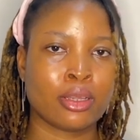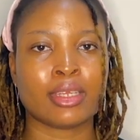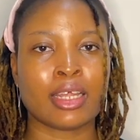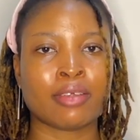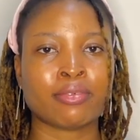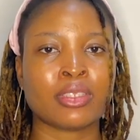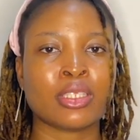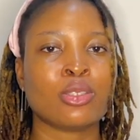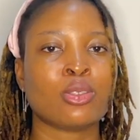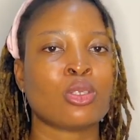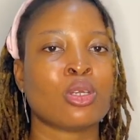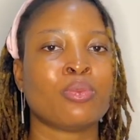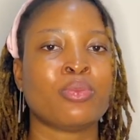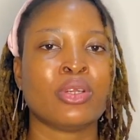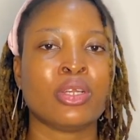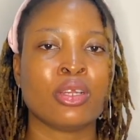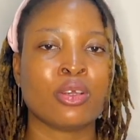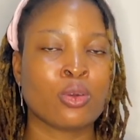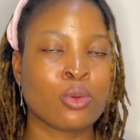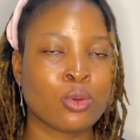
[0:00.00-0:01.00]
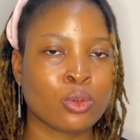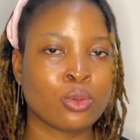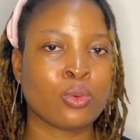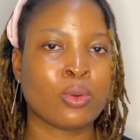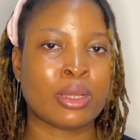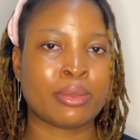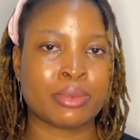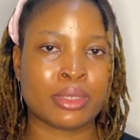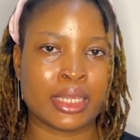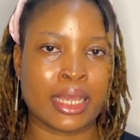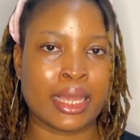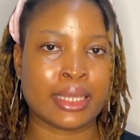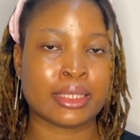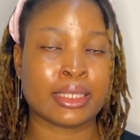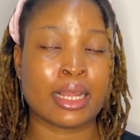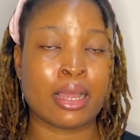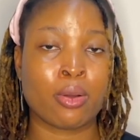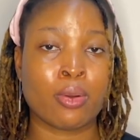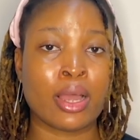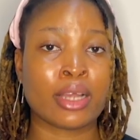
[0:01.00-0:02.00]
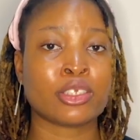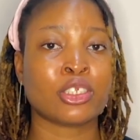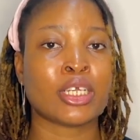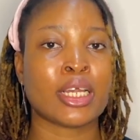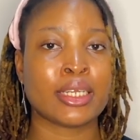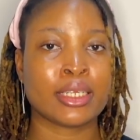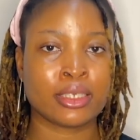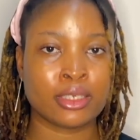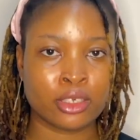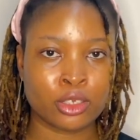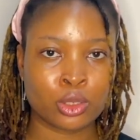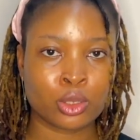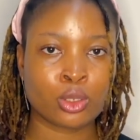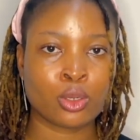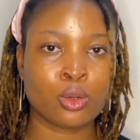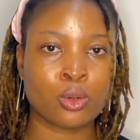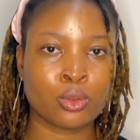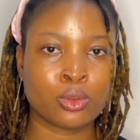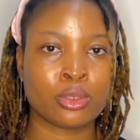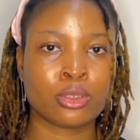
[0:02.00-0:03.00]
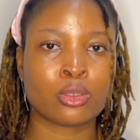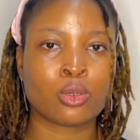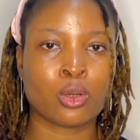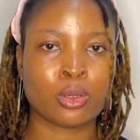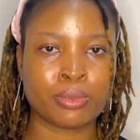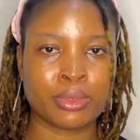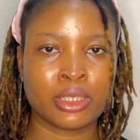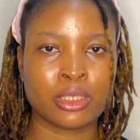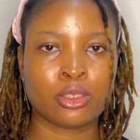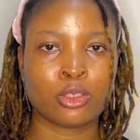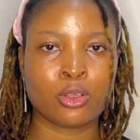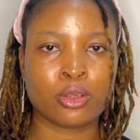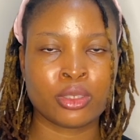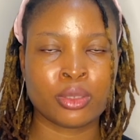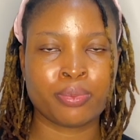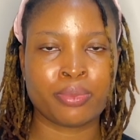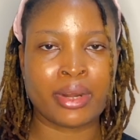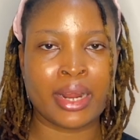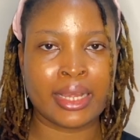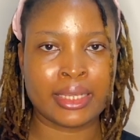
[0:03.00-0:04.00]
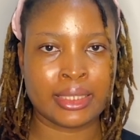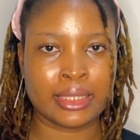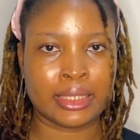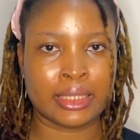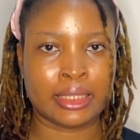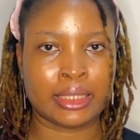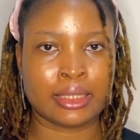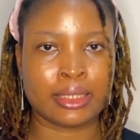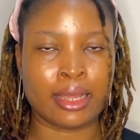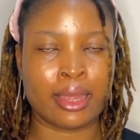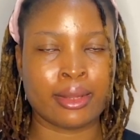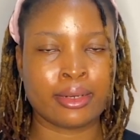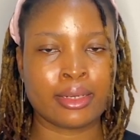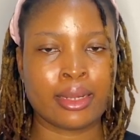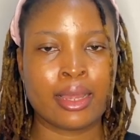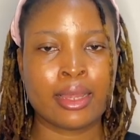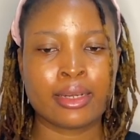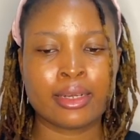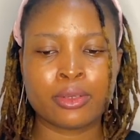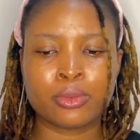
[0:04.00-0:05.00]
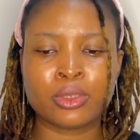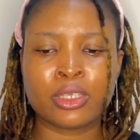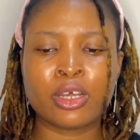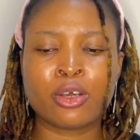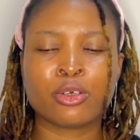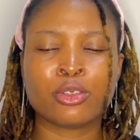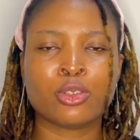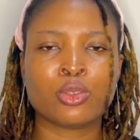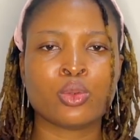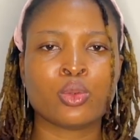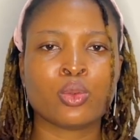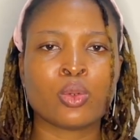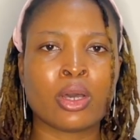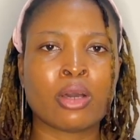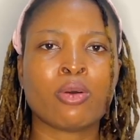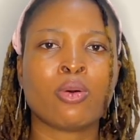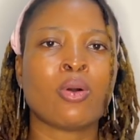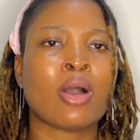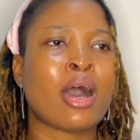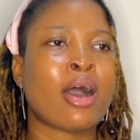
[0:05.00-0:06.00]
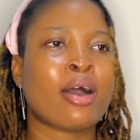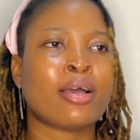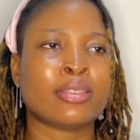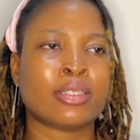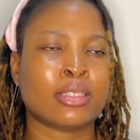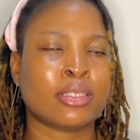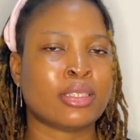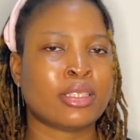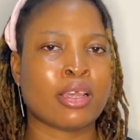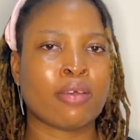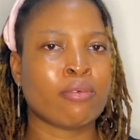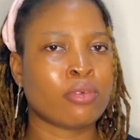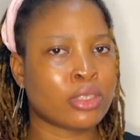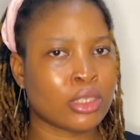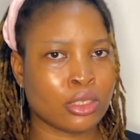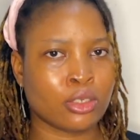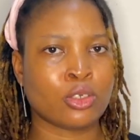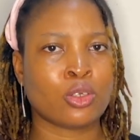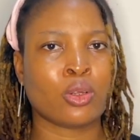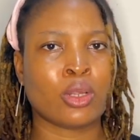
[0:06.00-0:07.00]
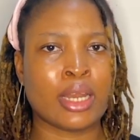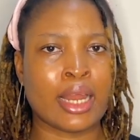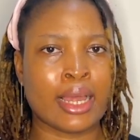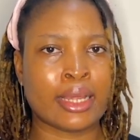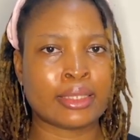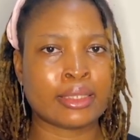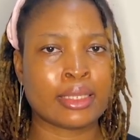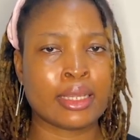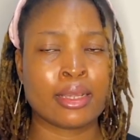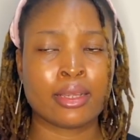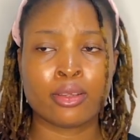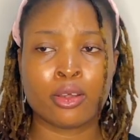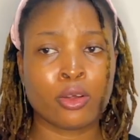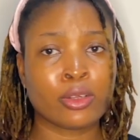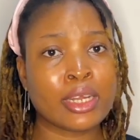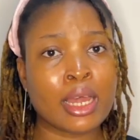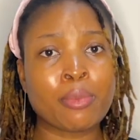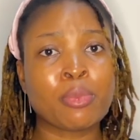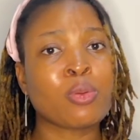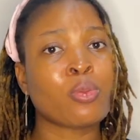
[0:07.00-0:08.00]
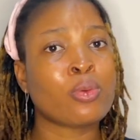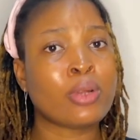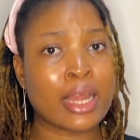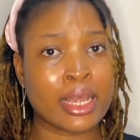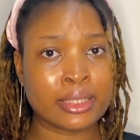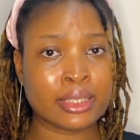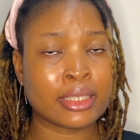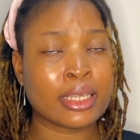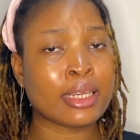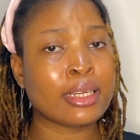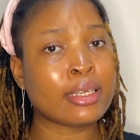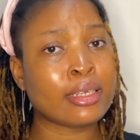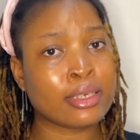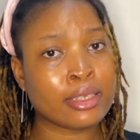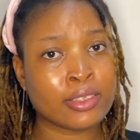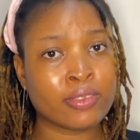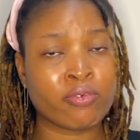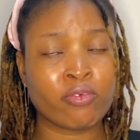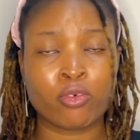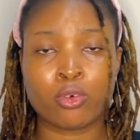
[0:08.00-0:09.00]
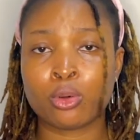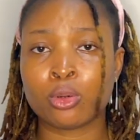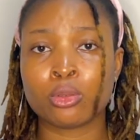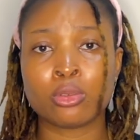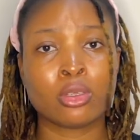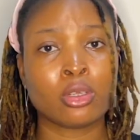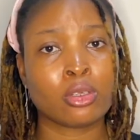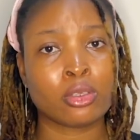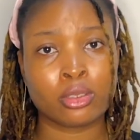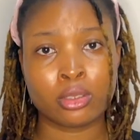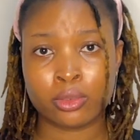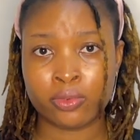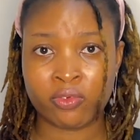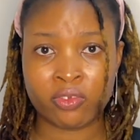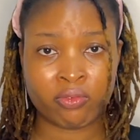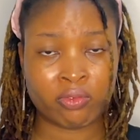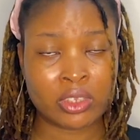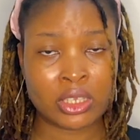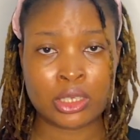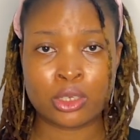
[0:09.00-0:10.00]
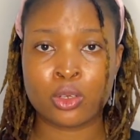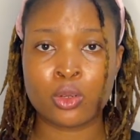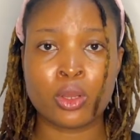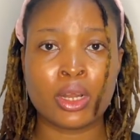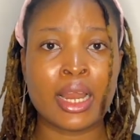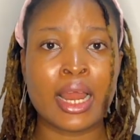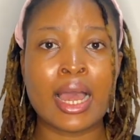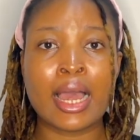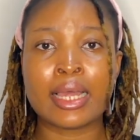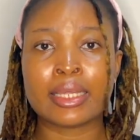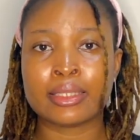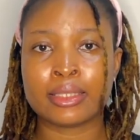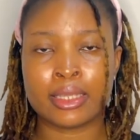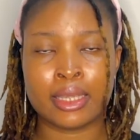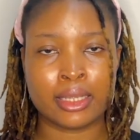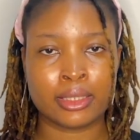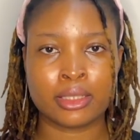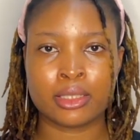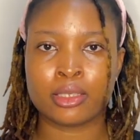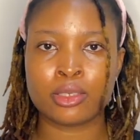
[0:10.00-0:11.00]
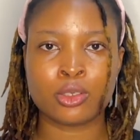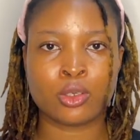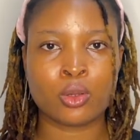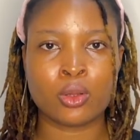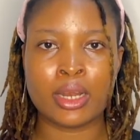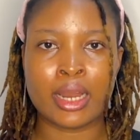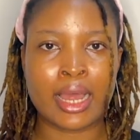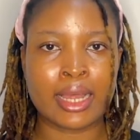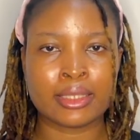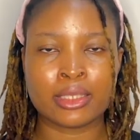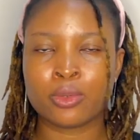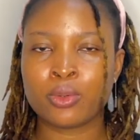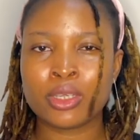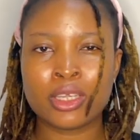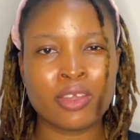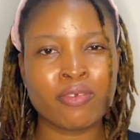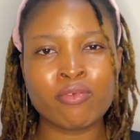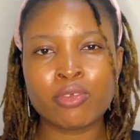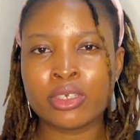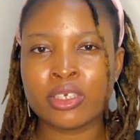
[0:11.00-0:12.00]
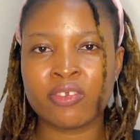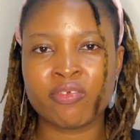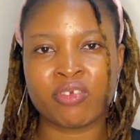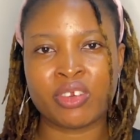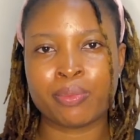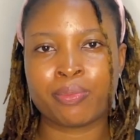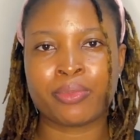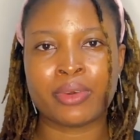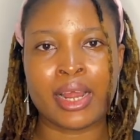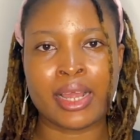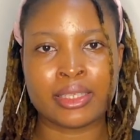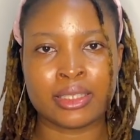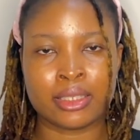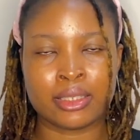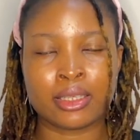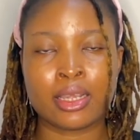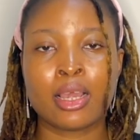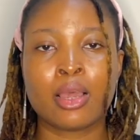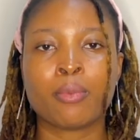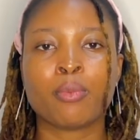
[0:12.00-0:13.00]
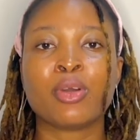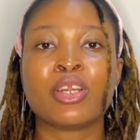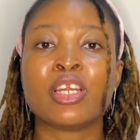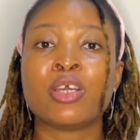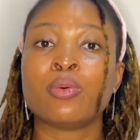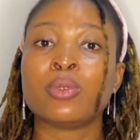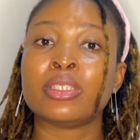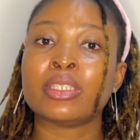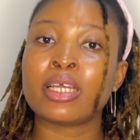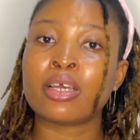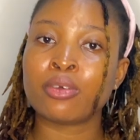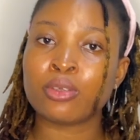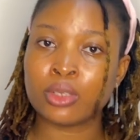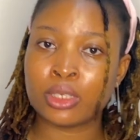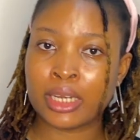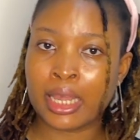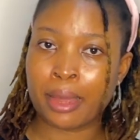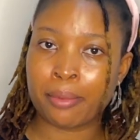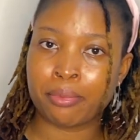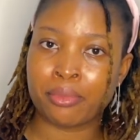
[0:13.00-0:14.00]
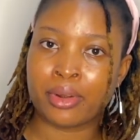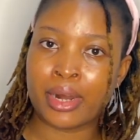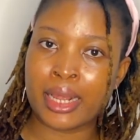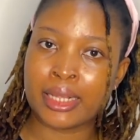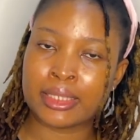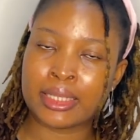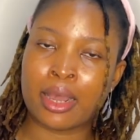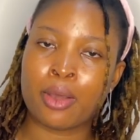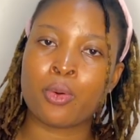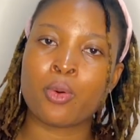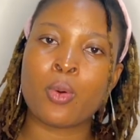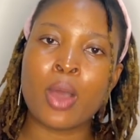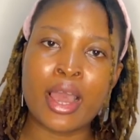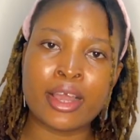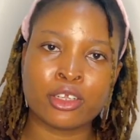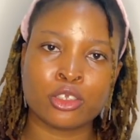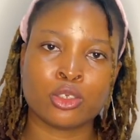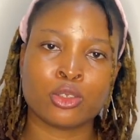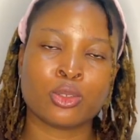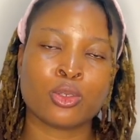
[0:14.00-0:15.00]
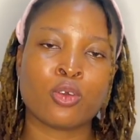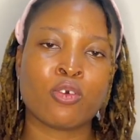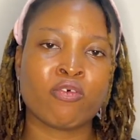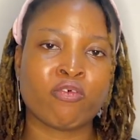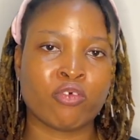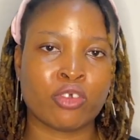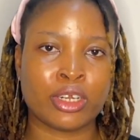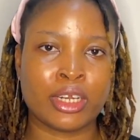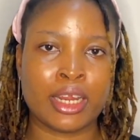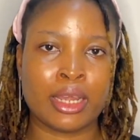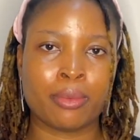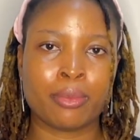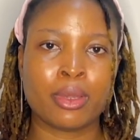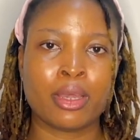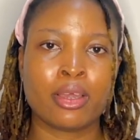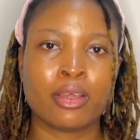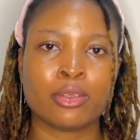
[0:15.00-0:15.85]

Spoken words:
I've seen some really good websites that will actually disclose competitors' prices, and they'll tell you, oh, ours is $17. Other people are selling it for $15, $18. They will give you different prices, but they will tell you their price and why you should go for them.